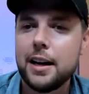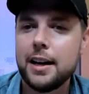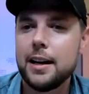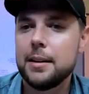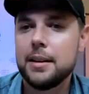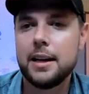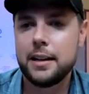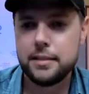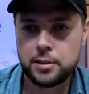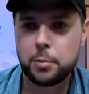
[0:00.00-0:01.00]
Uh,
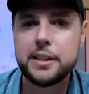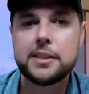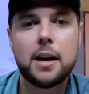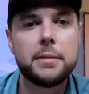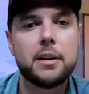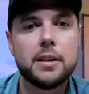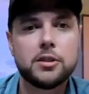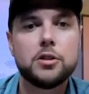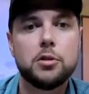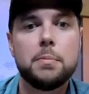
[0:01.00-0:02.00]
and the reason I'm here
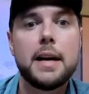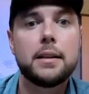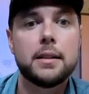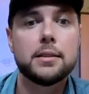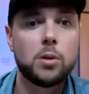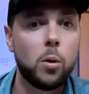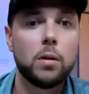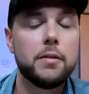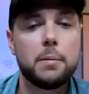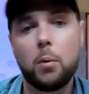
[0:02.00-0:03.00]
is to make this
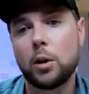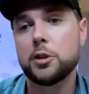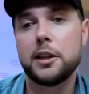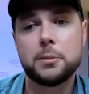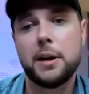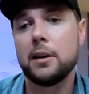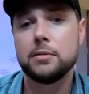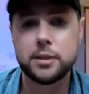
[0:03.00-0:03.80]
whole event more transparent.